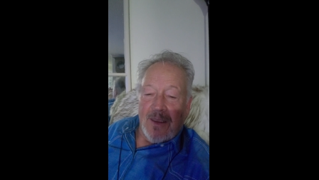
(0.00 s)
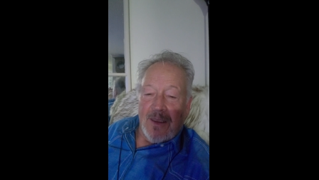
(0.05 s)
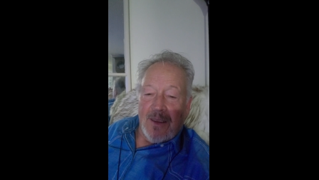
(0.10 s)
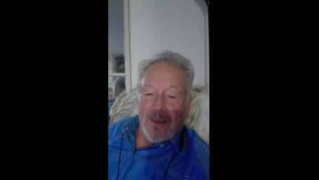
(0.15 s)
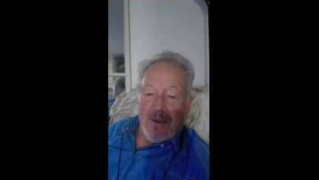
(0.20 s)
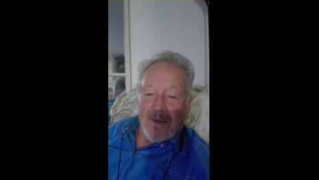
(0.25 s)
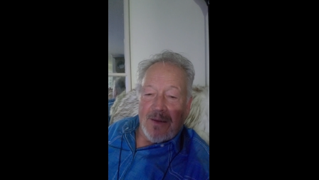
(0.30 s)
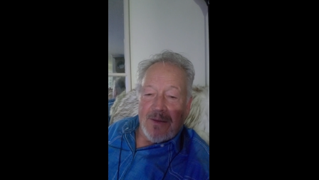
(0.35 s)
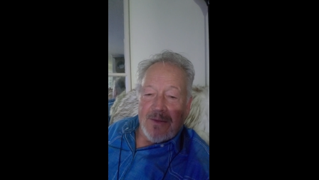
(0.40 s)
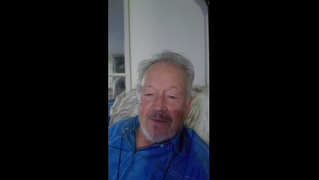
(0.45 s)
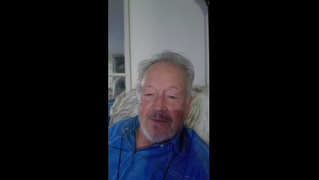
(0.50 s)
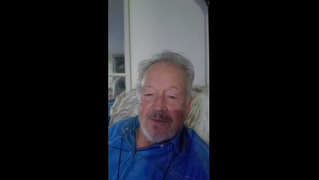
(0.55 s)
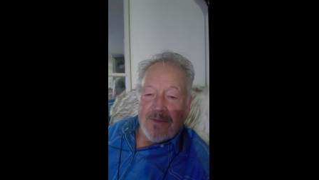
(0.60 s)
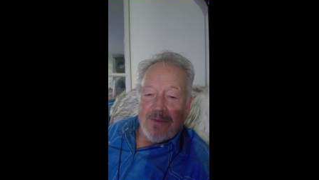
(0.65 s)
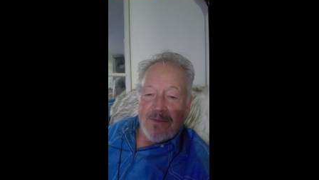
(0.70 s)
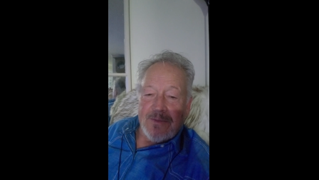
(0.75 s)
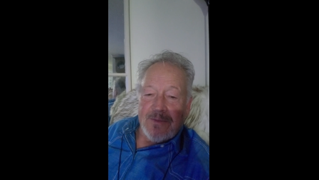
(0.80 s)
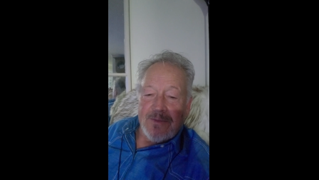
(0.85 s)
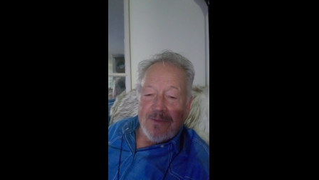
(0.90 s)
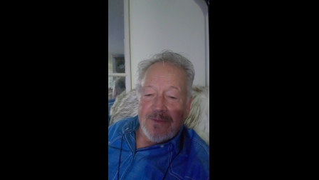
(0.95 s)
uh,
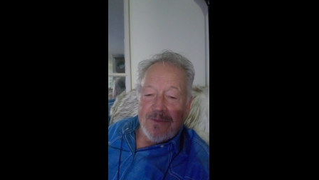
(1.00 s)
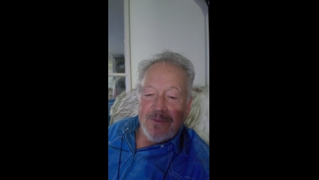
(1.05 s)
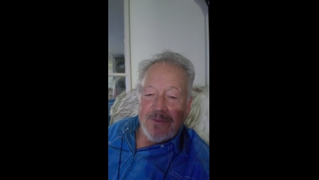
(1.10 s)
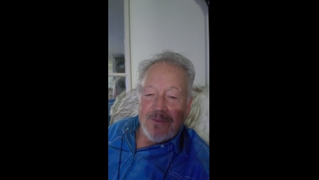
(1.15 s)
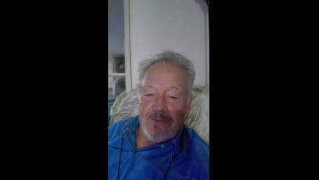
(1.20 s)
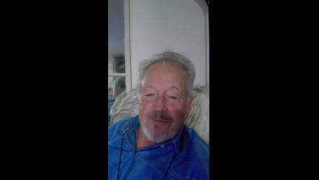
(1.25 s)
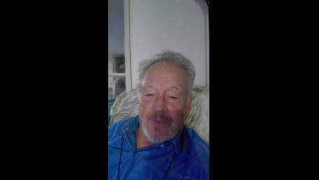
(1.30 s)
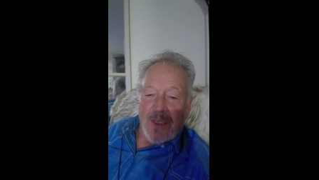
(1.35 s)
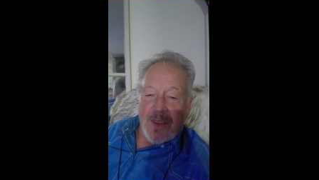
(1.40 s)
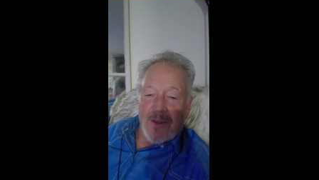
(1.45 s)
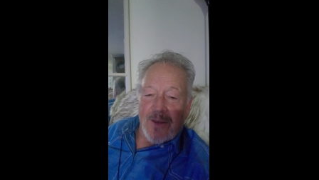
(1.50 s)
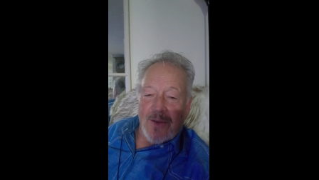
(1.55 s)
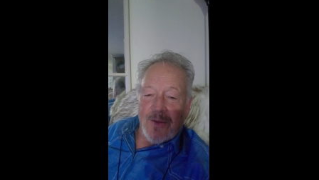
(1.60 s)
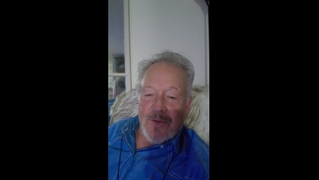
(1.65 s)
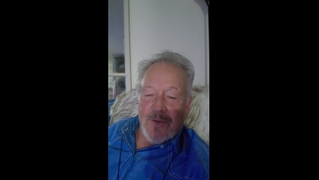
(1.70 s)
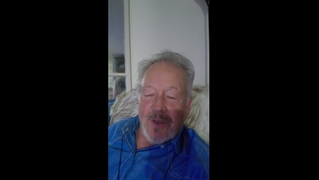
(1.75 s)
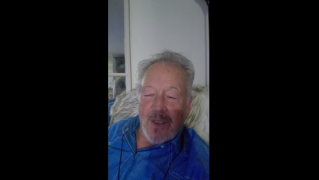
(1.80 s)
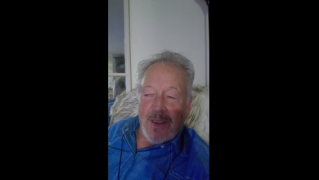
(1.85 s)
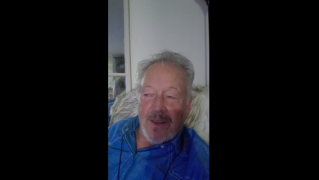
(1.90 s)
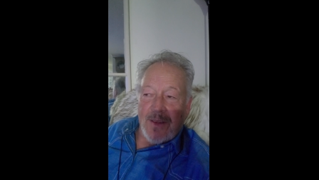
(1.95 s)
Ben Hur
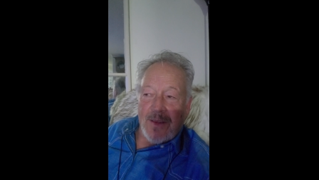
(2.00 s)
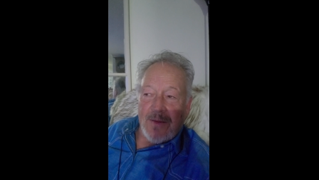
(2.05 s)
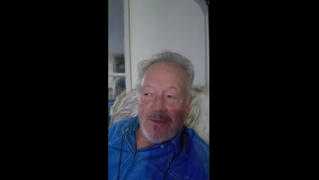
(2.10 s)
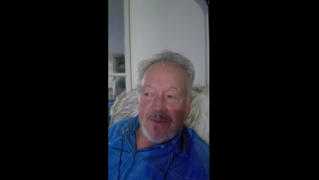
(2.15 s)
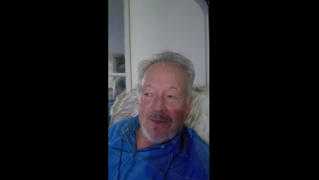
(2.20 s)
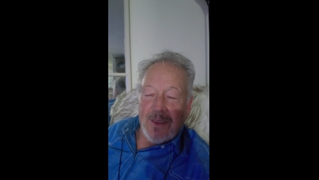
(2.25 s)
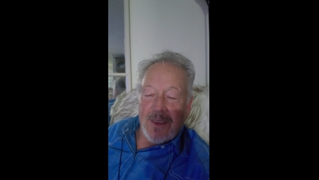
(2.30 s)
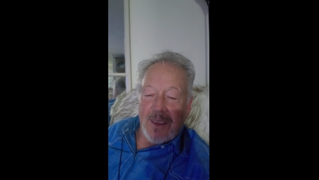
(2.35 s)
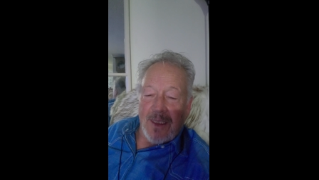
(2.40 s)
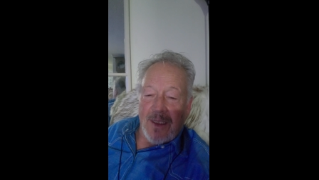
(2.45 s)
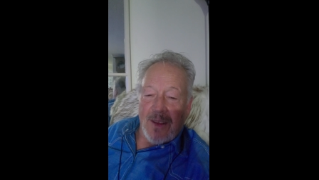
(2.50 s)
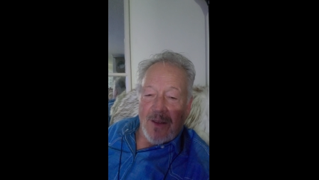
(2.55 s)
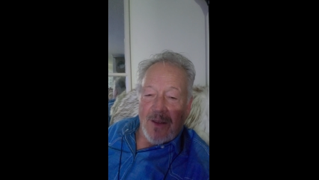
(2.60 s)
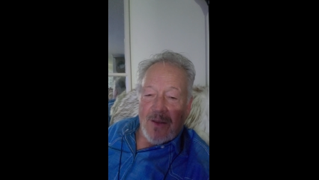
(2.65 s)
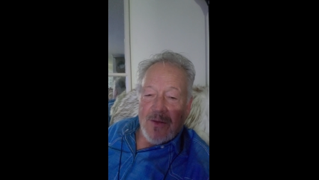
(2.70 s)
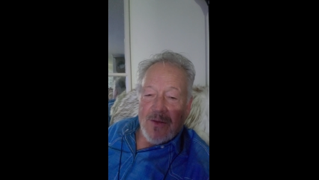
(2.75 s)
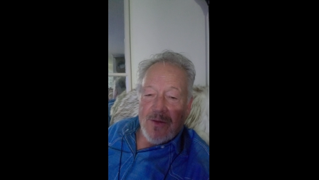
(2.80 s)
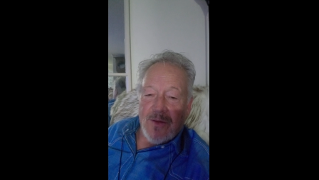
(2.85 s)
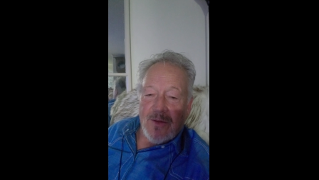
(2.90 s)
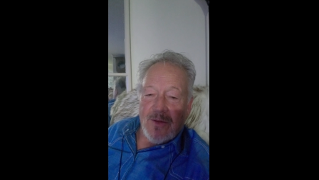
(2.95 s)
Trucking and
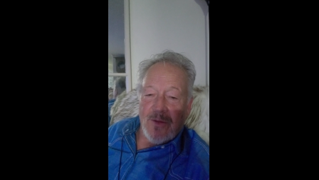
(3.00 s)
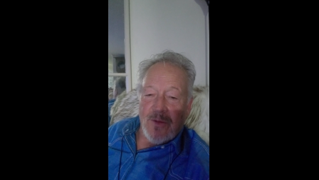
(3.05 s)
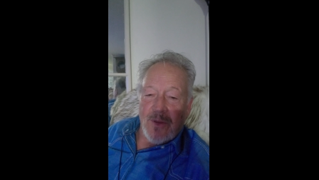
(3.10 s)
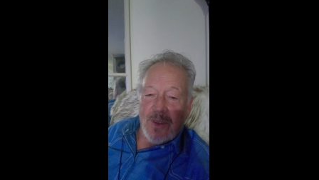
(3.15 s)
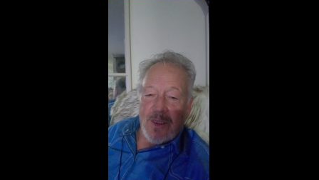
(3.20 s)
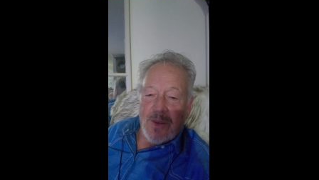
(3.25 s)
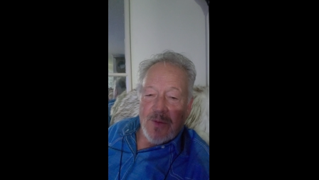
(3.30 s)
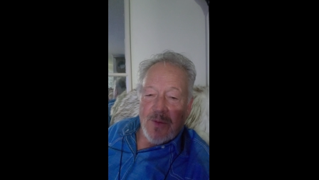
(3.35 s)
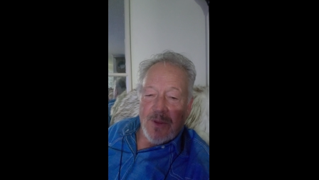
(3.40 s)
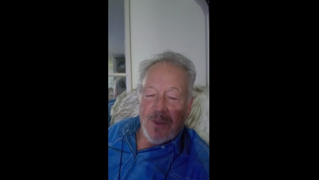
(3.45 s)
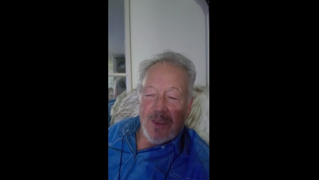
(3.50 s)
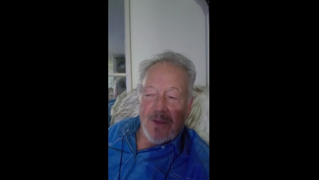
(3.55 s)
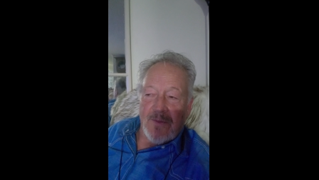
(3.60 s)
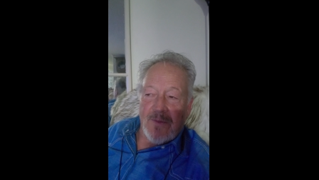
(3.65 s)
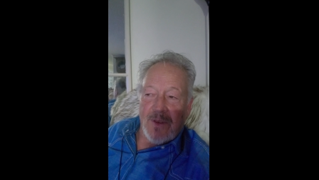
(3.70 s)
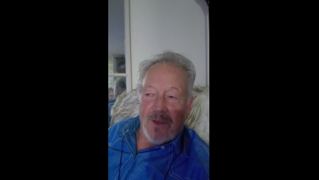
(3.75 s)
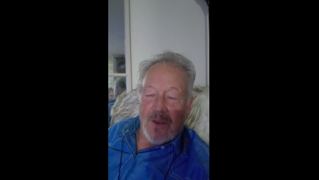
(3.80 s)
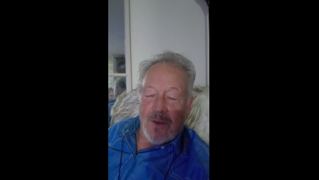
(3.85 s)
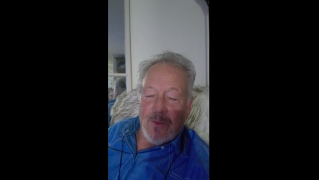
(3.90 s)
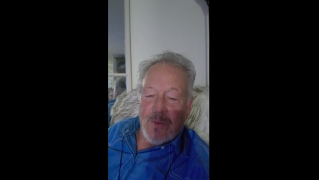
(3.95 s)
also Greens with
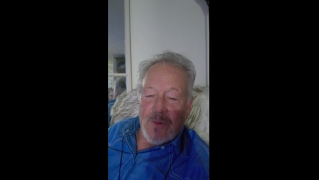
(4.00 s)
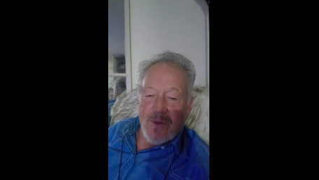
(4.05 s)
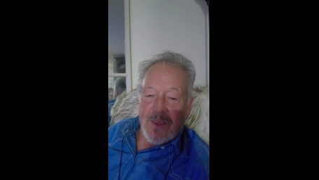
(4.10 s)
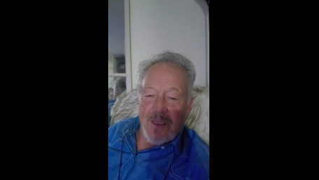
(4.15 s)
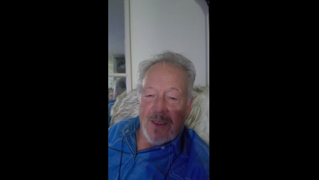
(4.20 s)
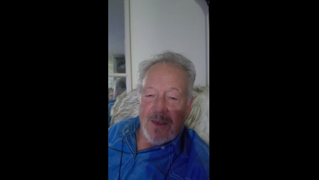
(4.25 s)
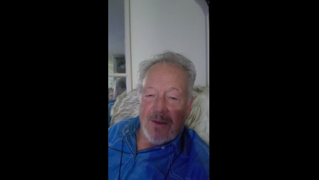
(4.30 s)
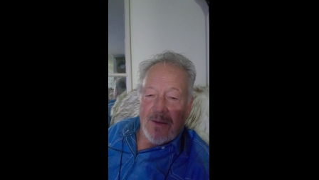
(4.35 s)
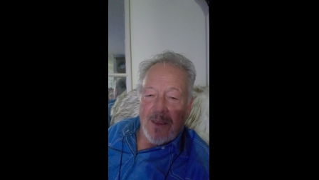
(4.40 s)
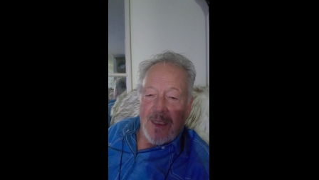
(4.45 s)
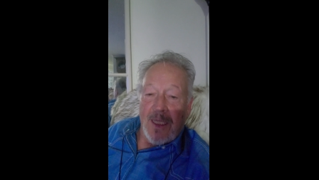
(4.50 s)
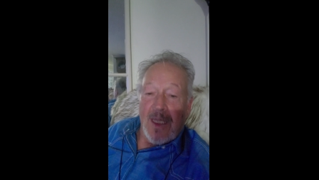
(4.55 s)
Envy Homestead.